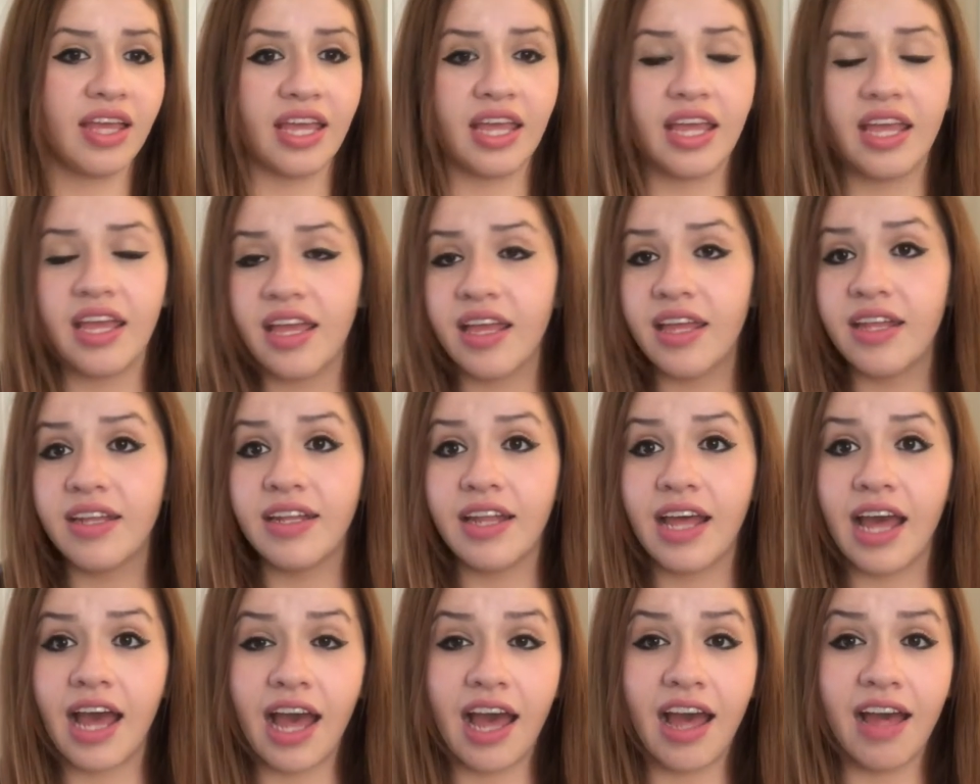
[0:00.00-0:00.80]

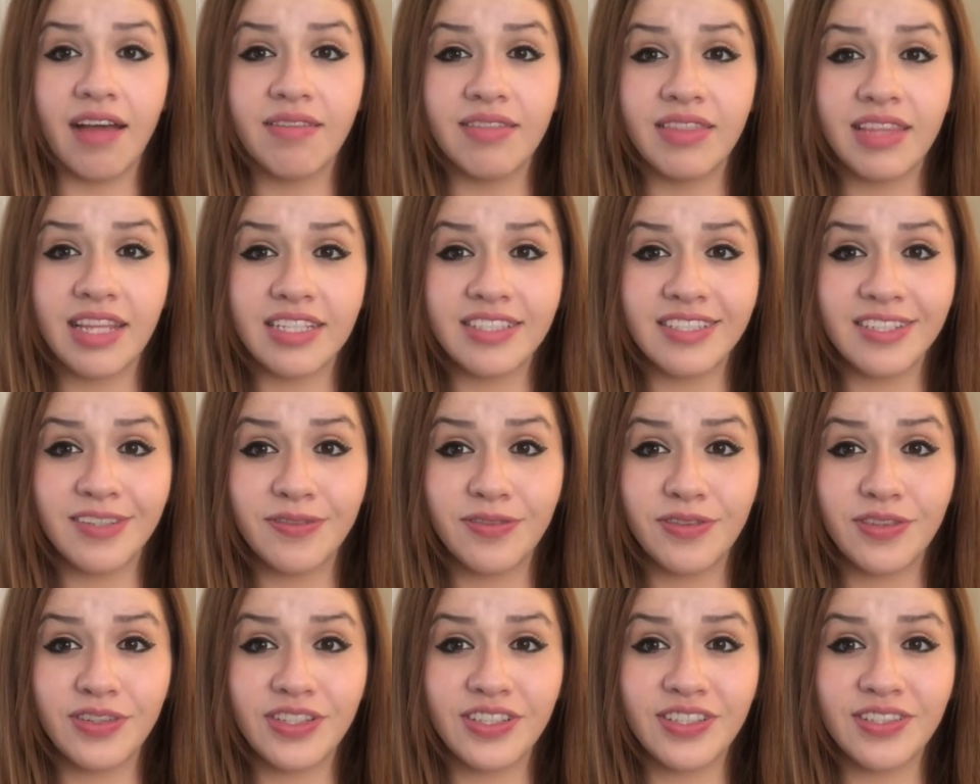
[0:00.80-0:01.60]
And that's
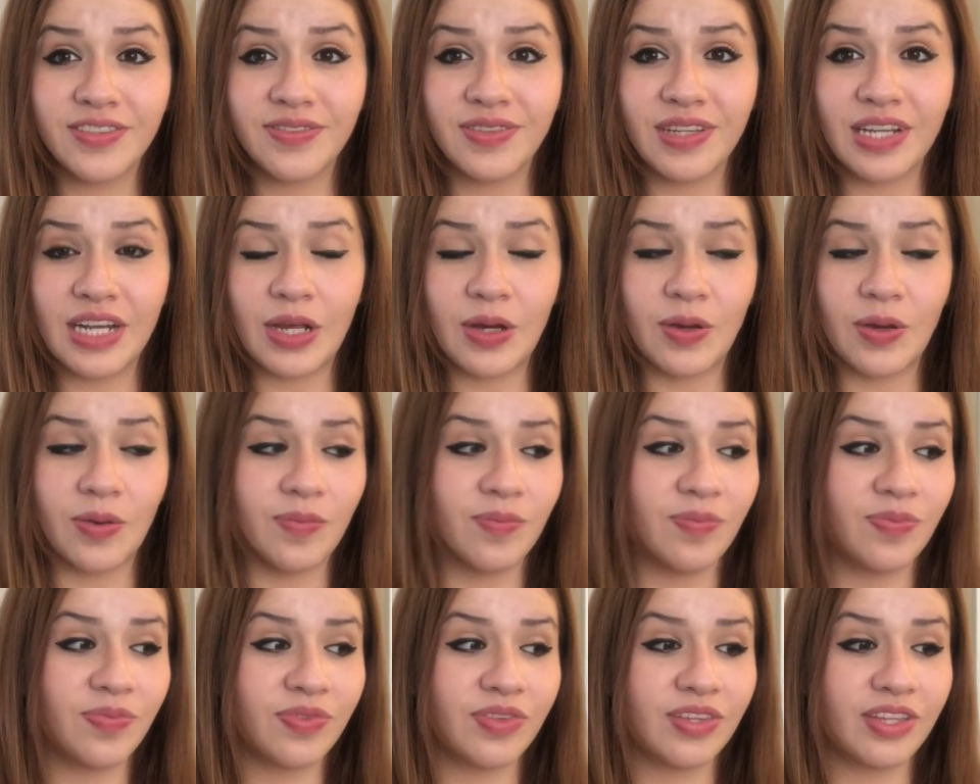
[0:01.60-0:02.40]
it for this video.
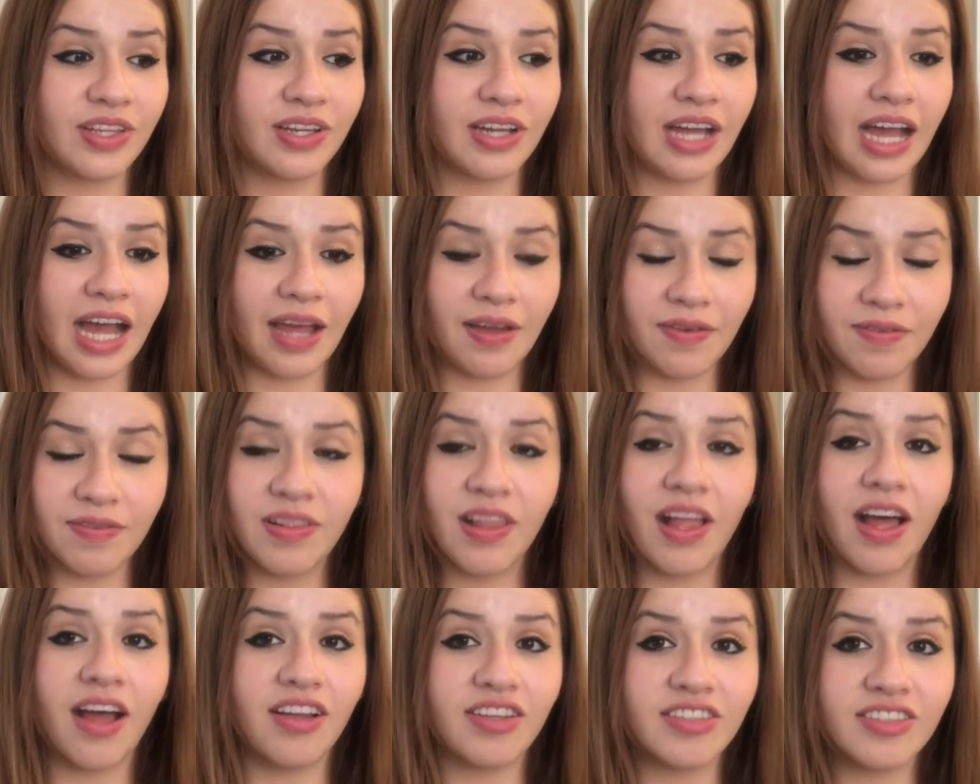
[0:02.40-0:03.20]
I've
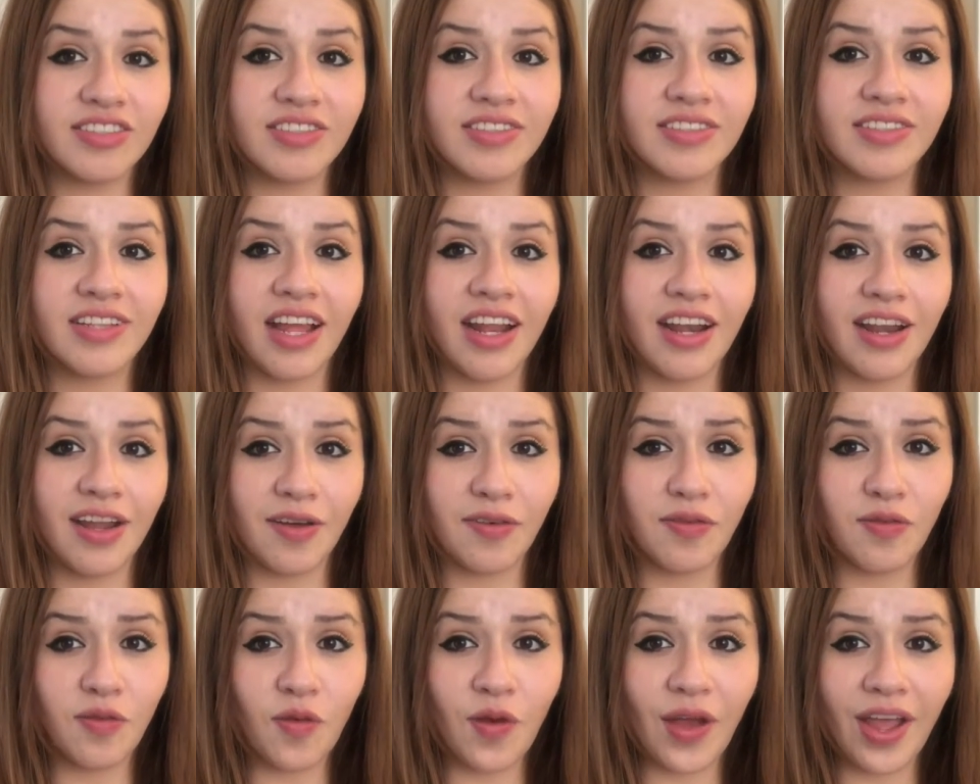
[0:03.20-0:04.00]
lost
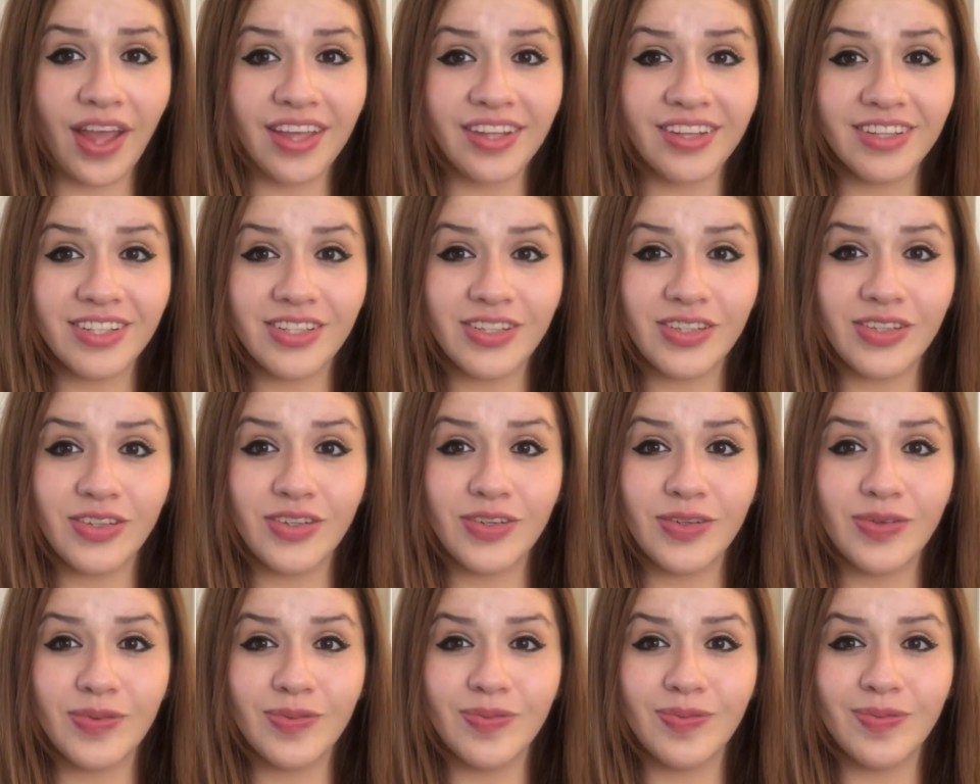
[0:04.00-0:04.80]
enough weight
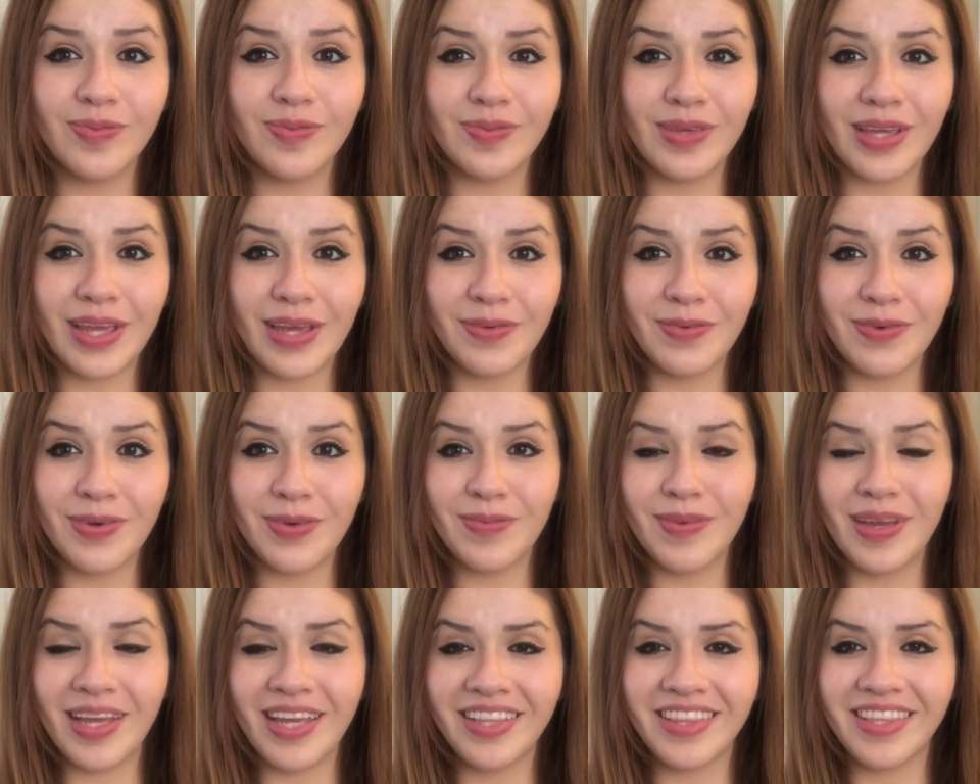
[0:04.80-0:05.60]
to be able to
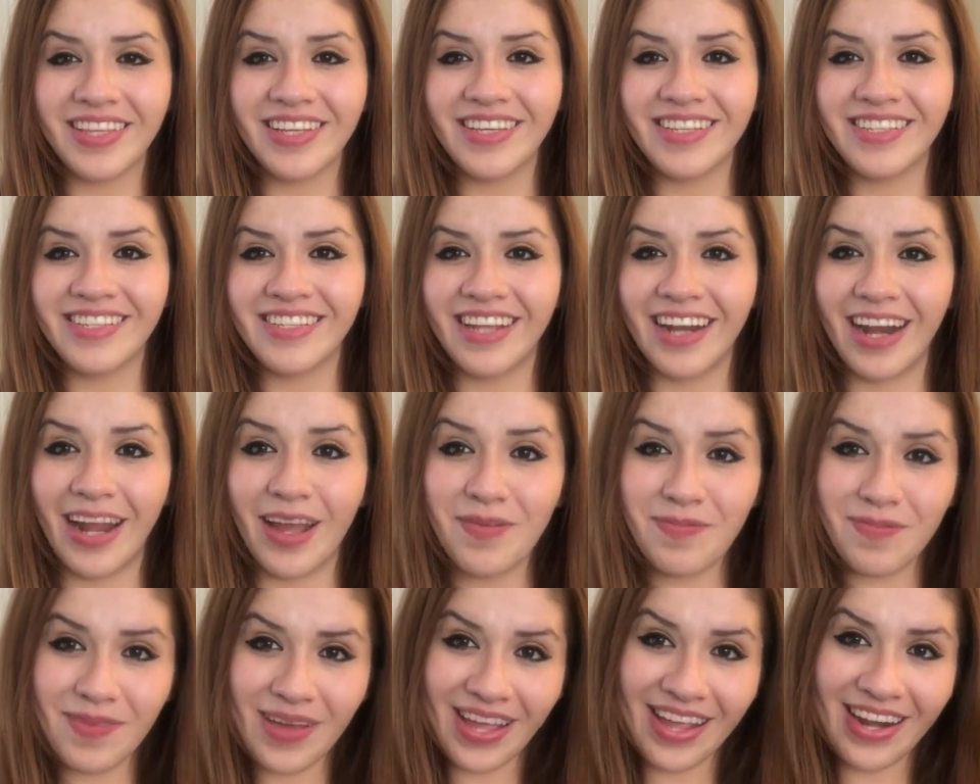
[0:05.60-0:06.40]
make this, and I
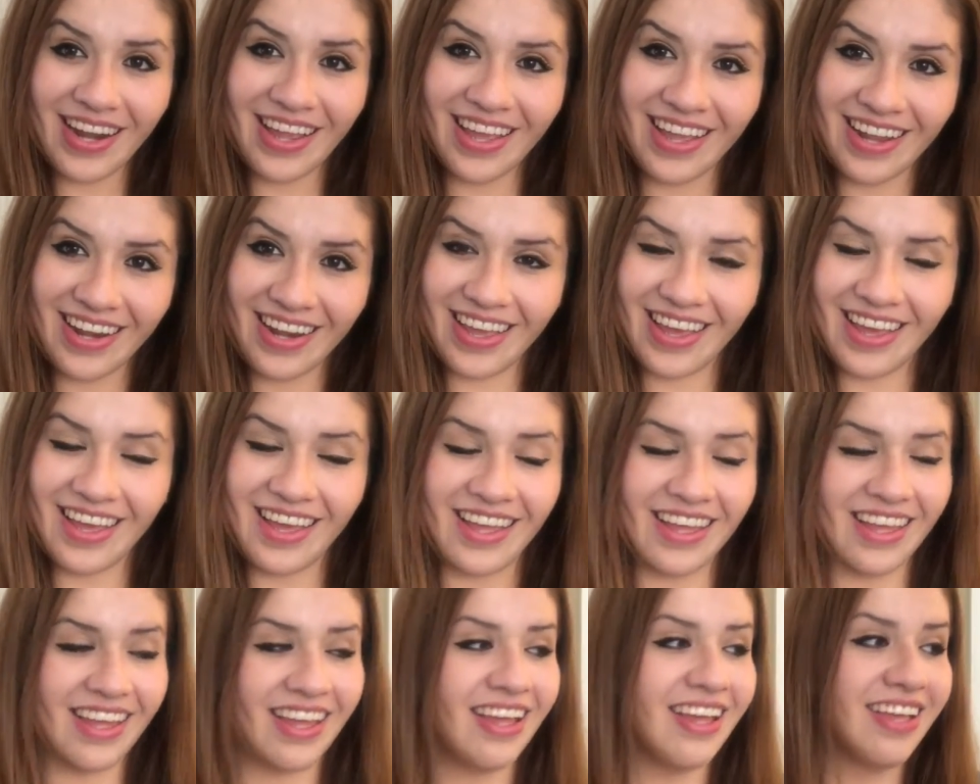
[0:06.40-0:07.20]
made it
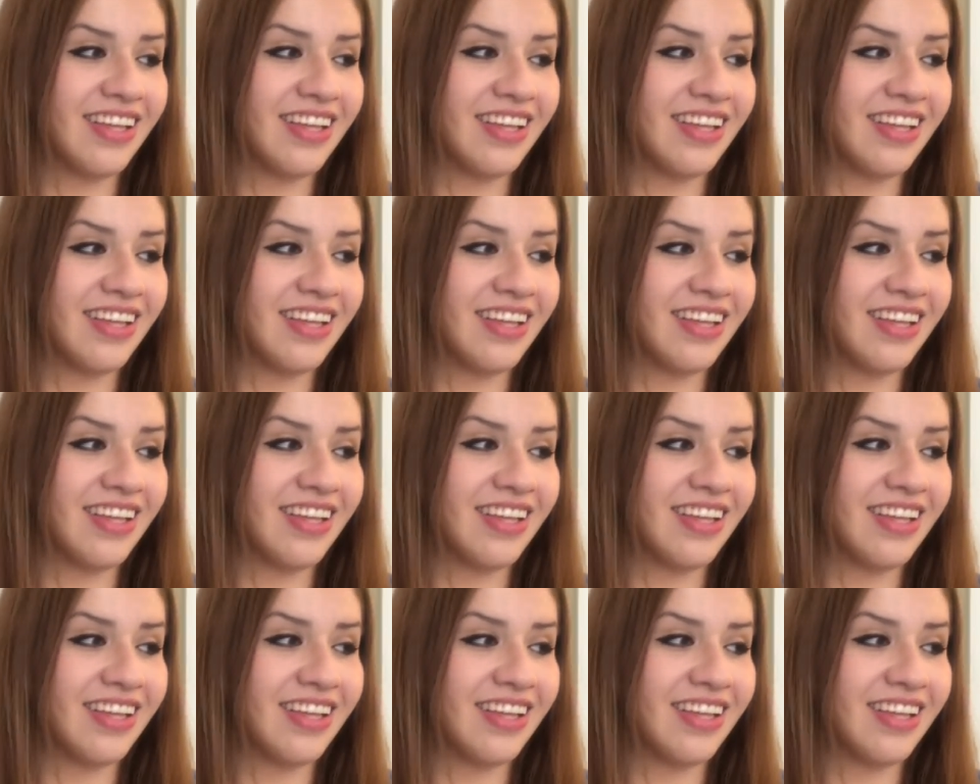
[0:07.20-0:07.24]
in.